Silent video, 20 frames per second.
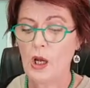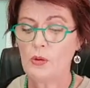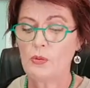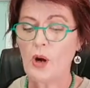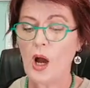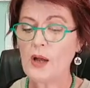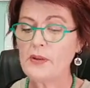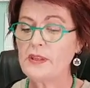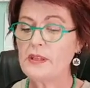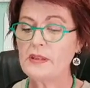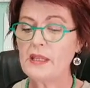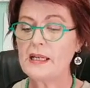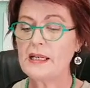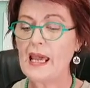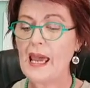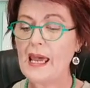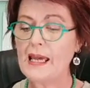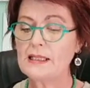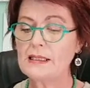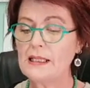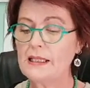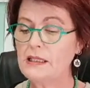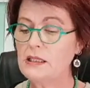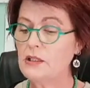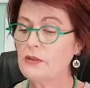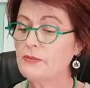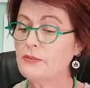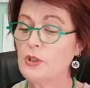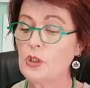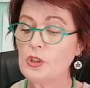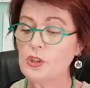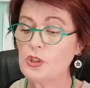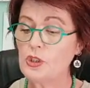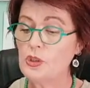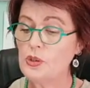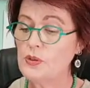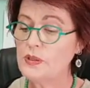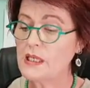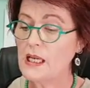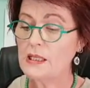rather than handling the
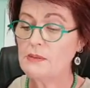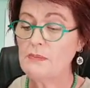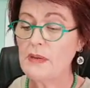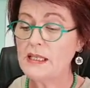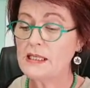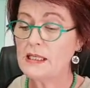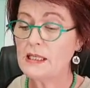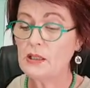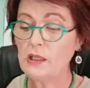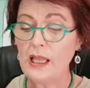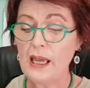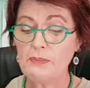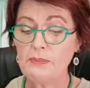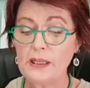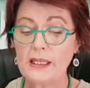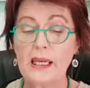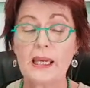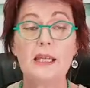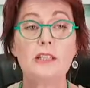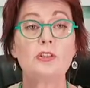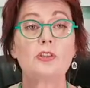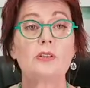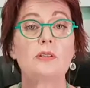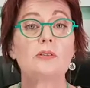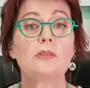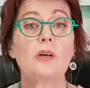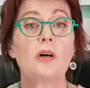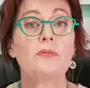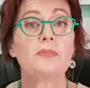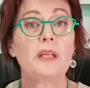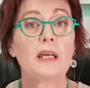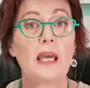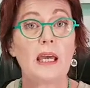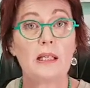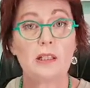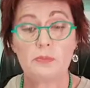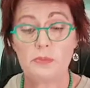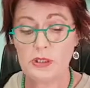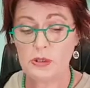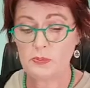virtues and medical applications of the
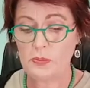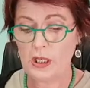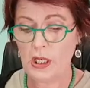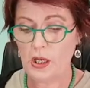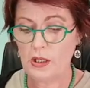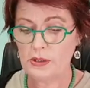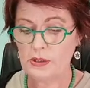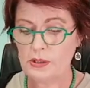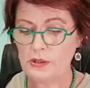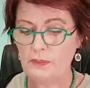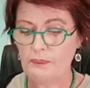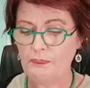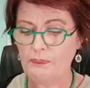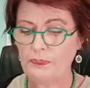cannabis plant.